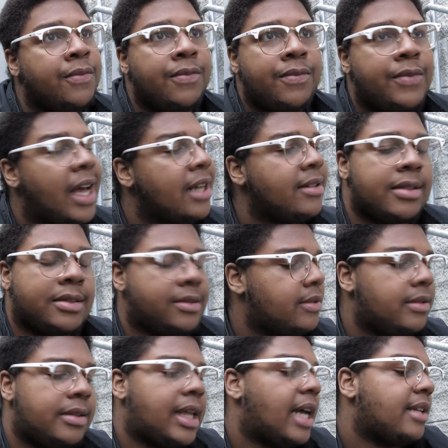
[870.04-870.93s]
That's
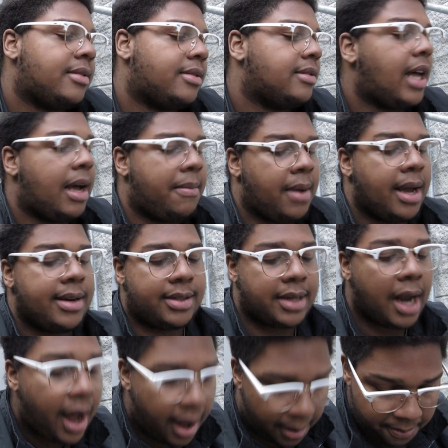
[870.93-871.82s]
not my
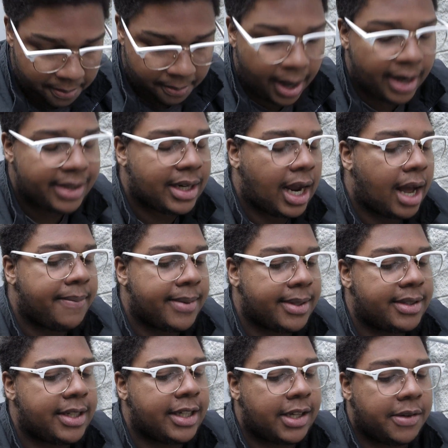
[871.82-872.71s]
job. My job
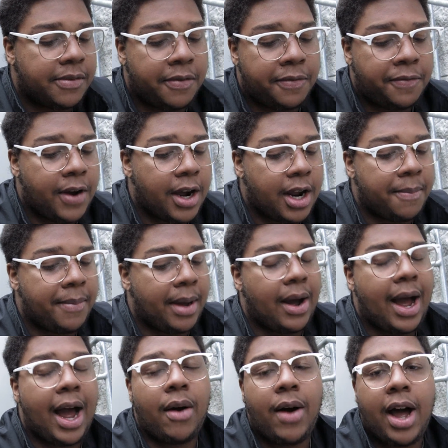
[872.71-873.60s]
is to give a fuck
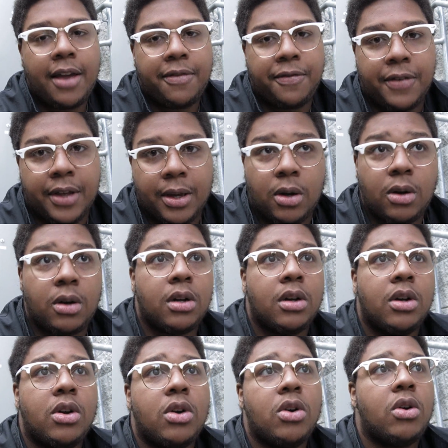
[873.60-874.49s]
about how I feel.
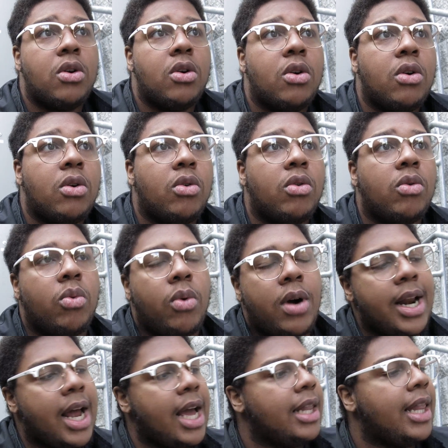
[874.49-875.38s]

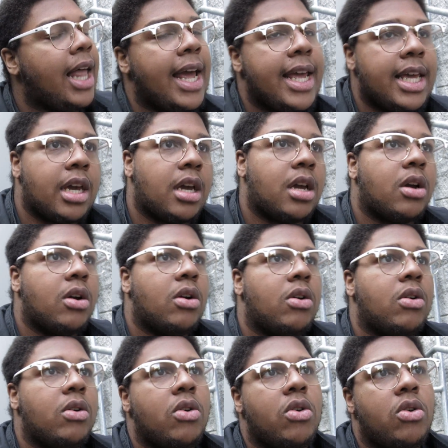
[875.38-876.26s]
What I like,
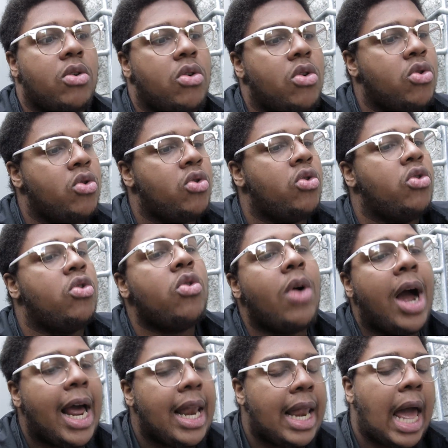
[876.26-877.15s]
who
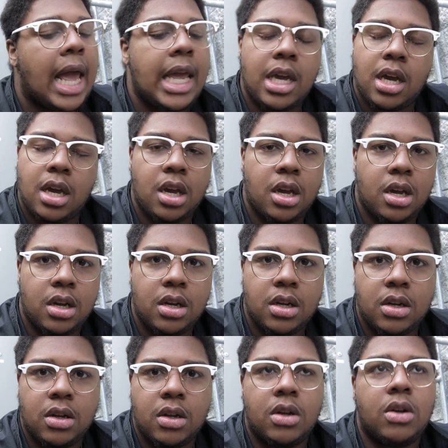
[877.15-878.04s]
I like,
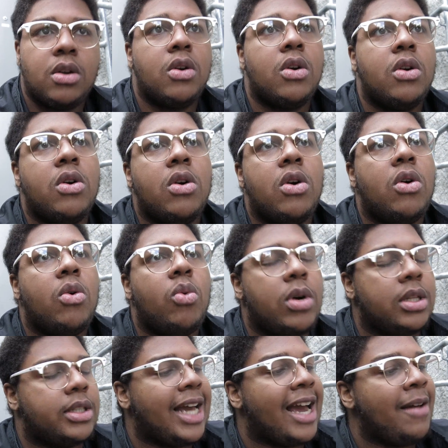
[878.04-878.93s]

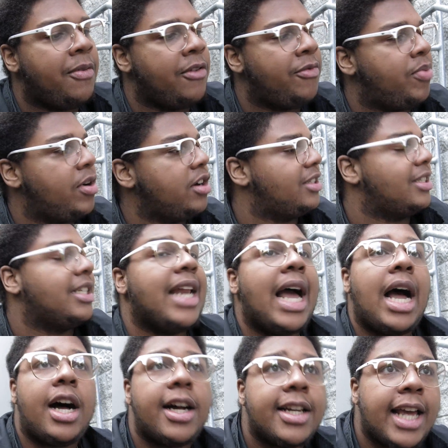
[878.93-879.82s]
what type of
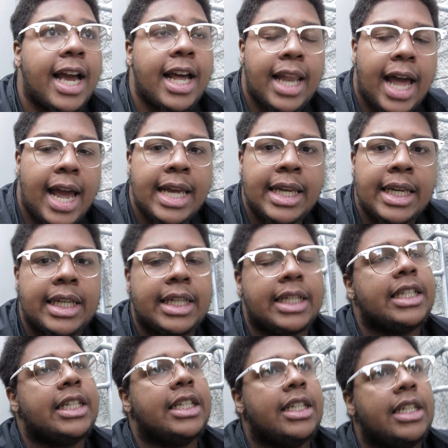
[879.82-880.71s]
personality I like
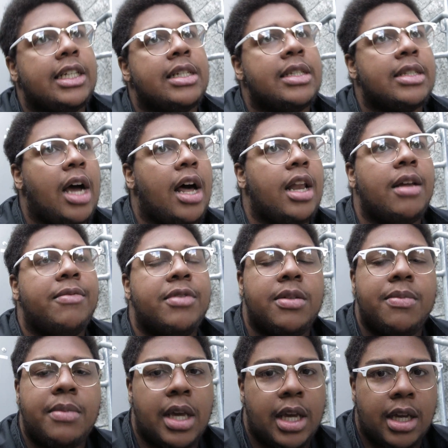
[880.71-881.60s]
is all up to
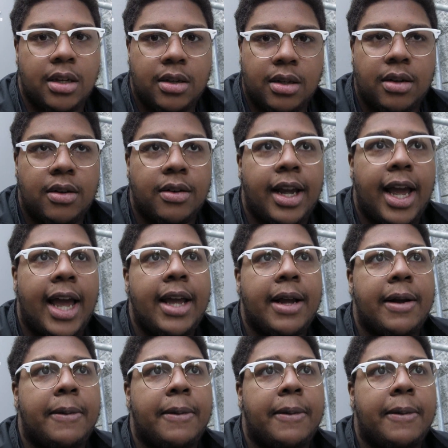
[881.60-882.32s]
me, okay?